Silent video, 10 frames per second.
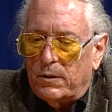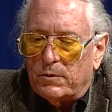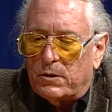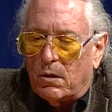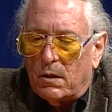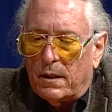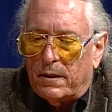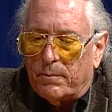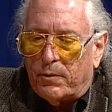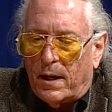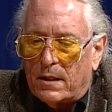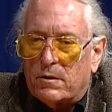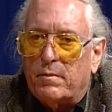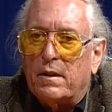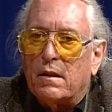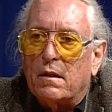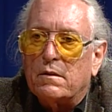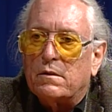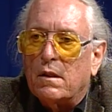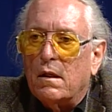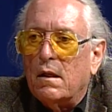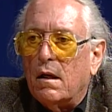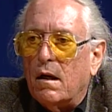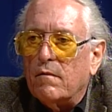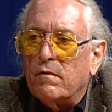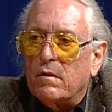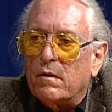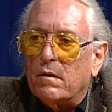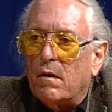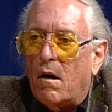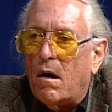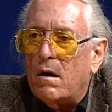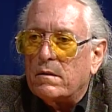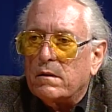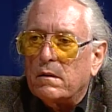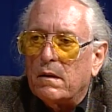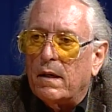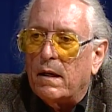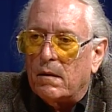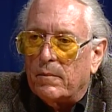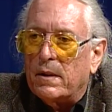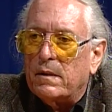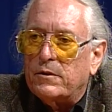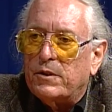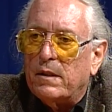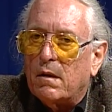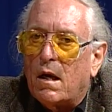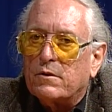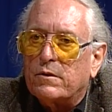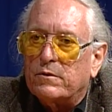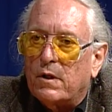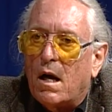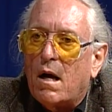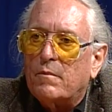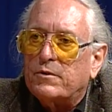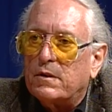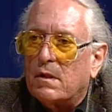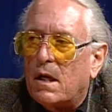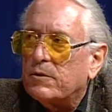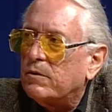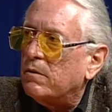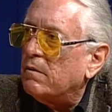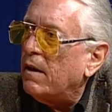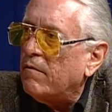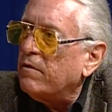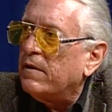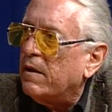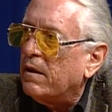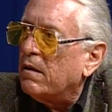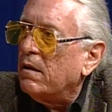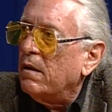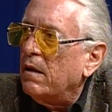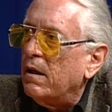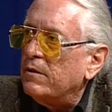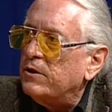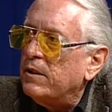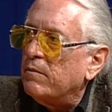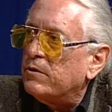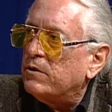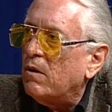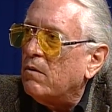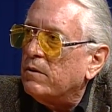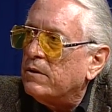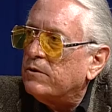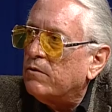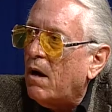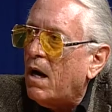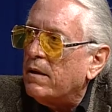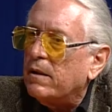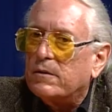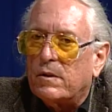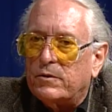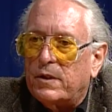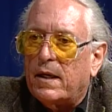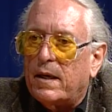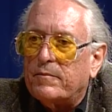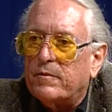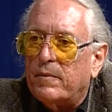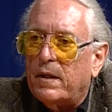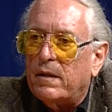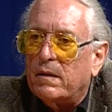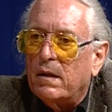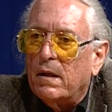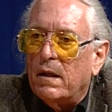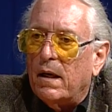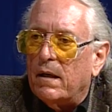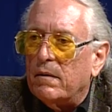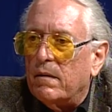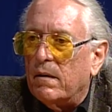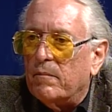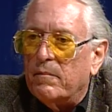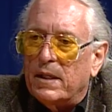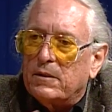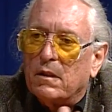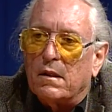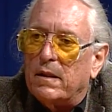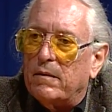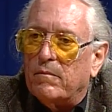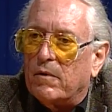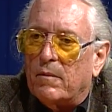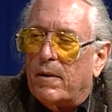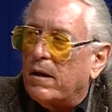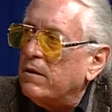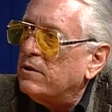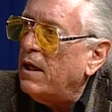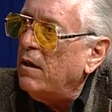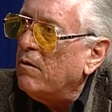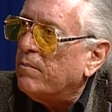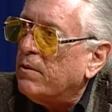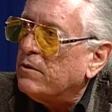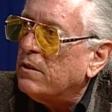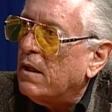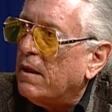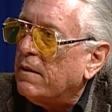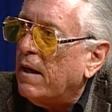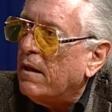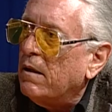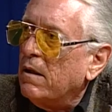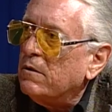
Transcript: She was totally depressed because of her heart ailment. She lost her job, she lost her everything, and she was so distraught. And so she came to me, and mentally, what am I going to say to a person like that?